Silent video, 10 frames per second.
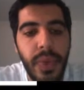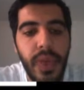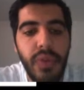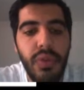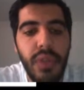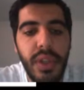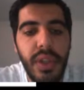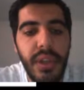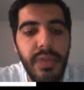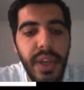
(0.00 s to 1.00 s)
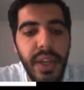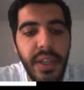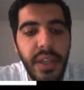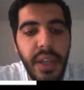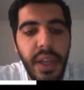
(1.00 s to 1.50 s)
During this
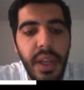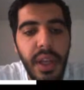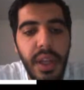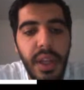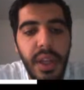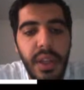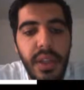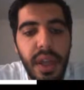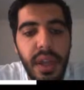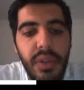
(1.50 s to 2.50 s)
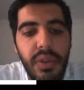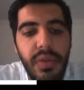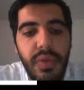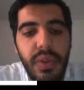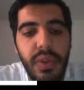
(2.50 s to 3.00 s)
phase, the
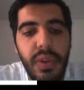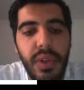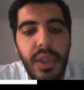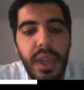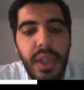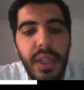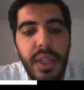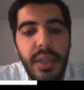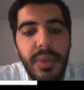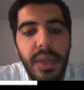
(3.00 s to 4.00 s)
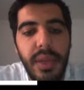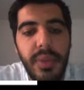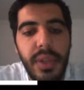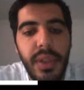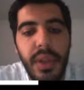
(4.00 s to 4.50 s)
actors were the IT
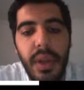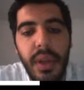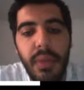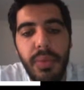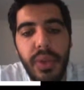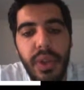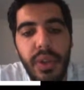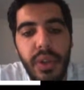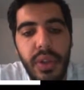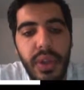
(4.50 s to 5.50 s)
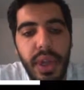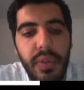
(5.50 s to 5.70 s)
department because they